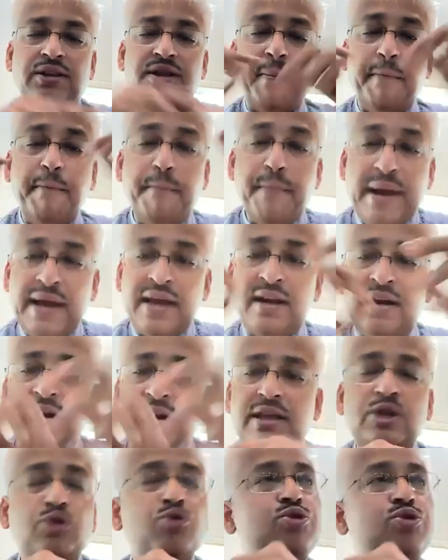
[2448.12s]
the
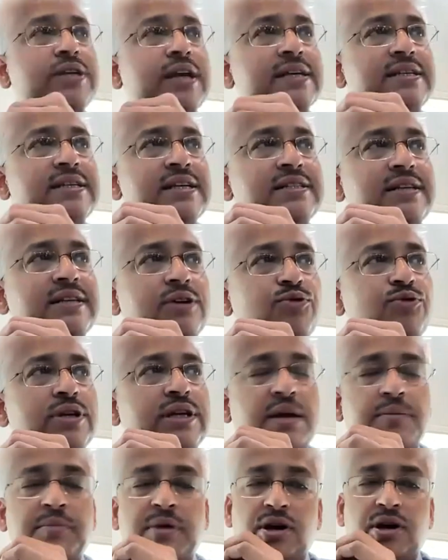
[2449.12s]
main use cases that we
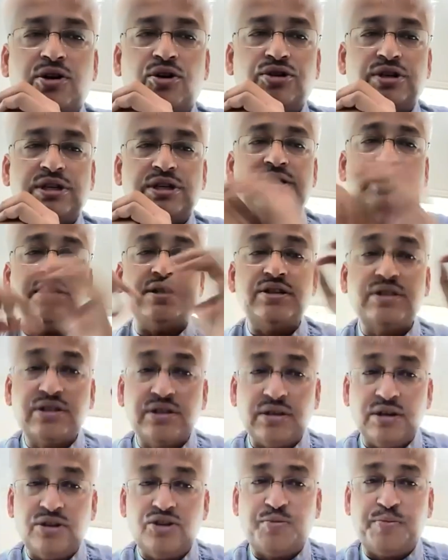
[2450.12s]
came across is the
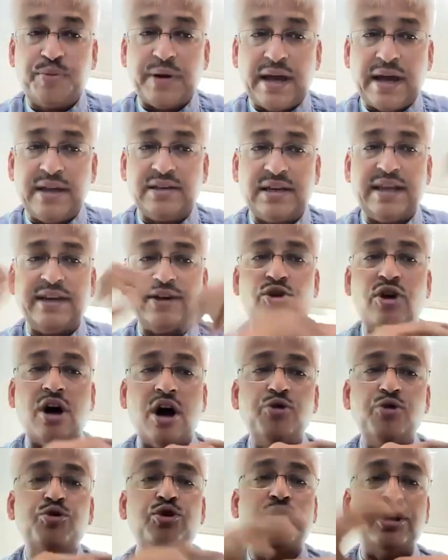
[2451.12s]
surge price, like,
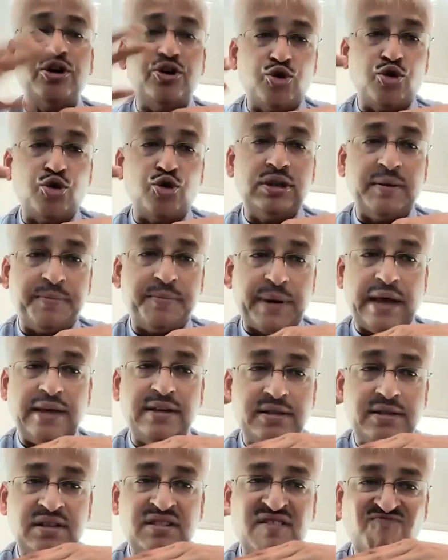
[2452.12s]
how you control the
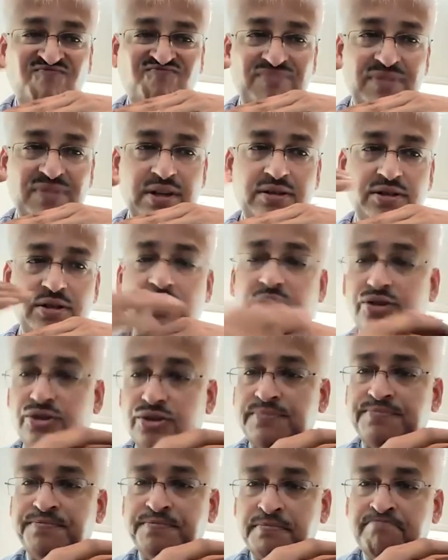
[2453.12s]
price
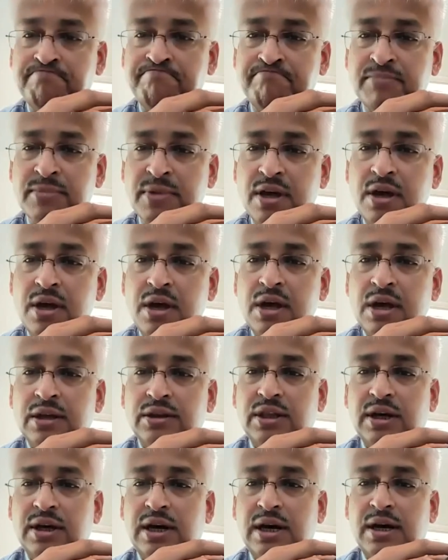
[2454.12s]
surge,
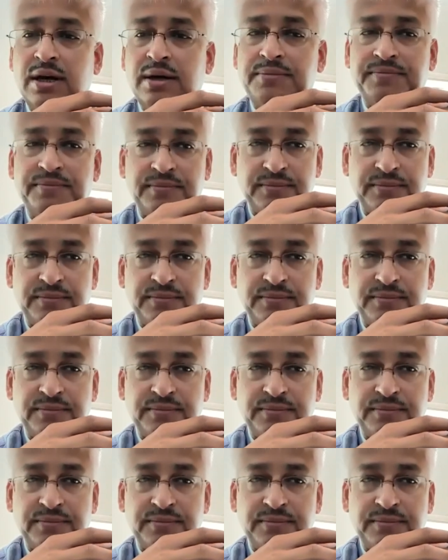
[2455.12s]
the